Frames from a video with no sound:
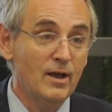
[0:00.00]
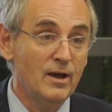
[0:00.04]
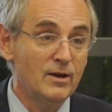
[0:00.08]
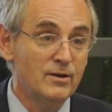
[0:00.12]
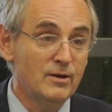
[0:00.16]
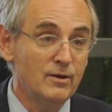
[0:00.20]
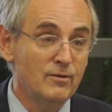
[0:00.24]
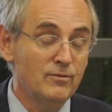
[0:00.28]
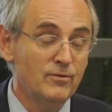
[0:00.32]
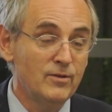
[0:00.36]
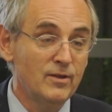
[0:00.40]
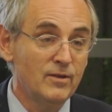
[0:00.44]
I
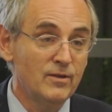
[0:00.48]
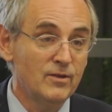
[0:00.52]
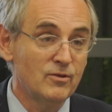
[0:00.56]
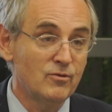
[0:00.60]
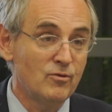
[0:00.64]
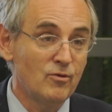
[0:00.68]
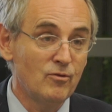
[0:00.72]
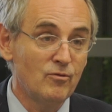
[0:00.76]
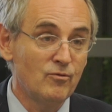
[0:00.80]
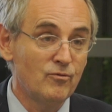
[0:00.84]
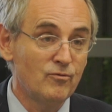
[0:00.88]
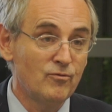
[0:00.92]
don't think
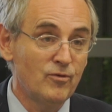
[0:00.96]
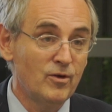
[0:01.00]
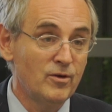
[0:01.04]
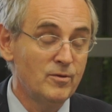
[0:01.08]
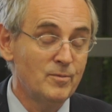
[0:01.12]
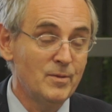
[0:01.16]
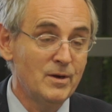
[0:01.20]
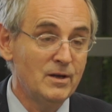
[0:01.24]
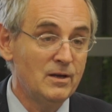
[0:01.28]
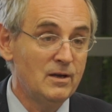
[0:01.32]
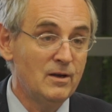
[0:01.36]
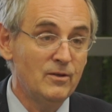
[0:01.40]

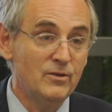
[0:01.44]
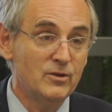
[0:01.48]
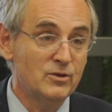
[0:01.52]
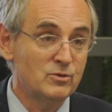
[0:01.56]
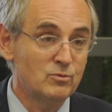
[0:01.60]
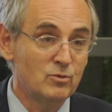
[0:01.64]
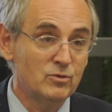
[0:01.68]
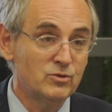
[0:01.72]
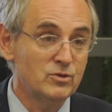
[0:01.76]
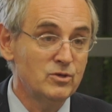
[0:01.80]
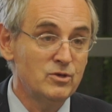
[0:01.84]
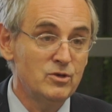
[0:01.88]

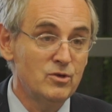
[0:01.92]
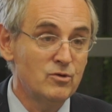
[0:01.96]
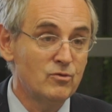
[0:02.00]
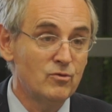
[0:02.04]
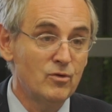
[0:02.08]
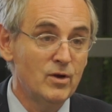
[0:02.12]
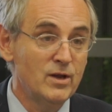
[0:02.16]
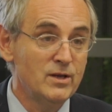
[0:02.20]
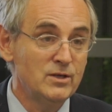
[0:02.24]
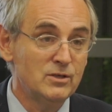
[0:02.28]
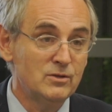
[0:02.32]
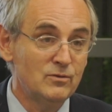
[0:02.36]
this wasn't
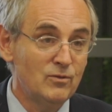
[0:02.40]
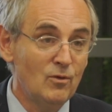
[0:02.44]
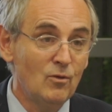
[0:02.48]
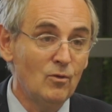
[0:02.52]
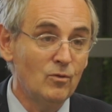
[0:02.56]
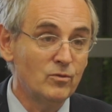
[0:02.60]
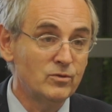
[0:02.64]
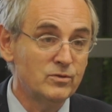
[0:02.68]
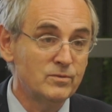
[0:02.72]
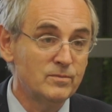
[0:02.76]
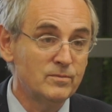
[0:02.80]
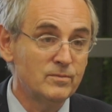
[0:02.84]
Ukraine's
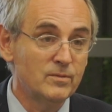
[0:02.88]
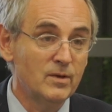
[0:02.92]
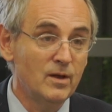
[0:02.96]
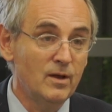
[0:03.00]
fault.